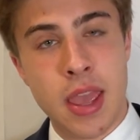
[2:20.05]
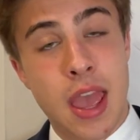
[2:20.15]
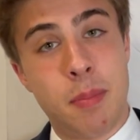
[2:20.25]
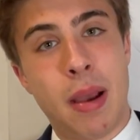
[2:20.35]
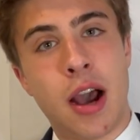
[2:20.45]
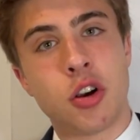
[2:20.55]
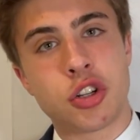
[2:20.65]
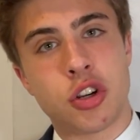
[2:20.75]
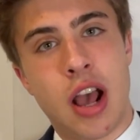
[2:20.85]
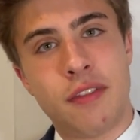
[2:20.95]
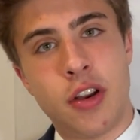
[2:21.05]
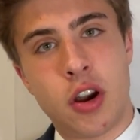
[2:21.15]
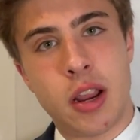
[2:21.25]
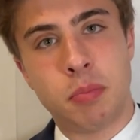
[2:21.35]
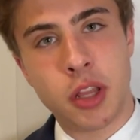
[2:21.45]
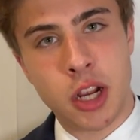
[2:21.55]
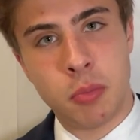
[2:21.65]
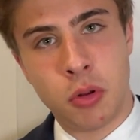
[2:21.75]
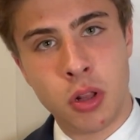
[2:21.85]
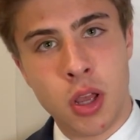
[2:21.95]
and powders are not very
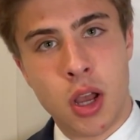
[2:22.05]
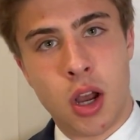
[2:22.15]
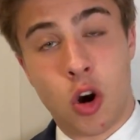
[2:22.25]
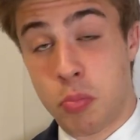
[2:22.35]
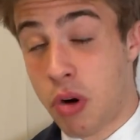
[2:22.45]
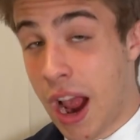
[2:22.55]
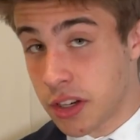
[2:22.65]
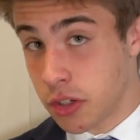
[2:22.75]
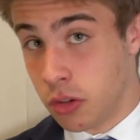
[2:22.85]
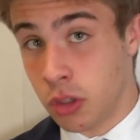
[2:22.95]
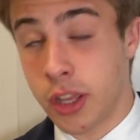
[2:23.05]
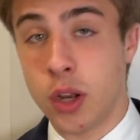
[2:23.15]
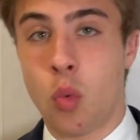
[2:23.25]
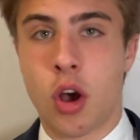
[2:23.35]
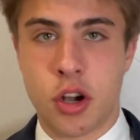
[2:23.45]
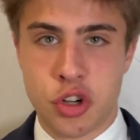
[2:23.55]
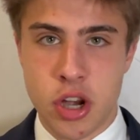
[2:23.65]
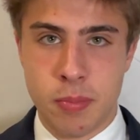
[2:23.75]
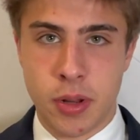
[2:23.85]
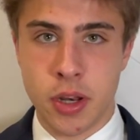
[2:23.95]
applicable or practical in water
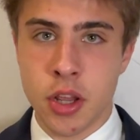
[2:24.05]
treatment.